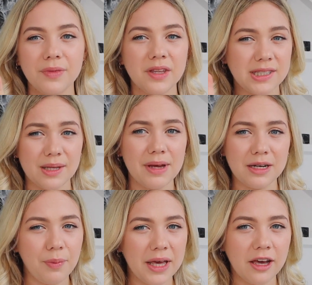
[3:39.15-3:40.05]
the
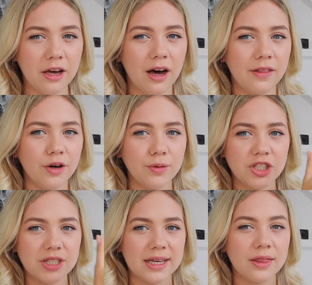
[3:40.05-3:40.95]
cement pink color, which
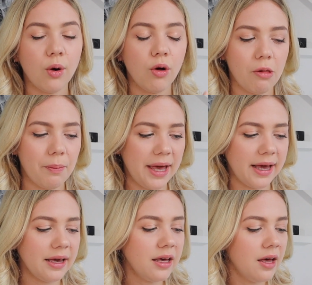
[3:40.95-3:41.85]
is like the old
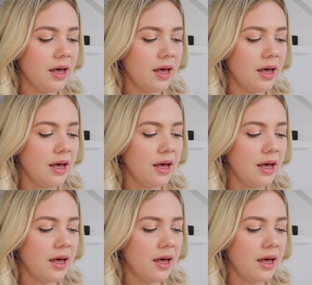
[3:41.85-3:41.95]
pink.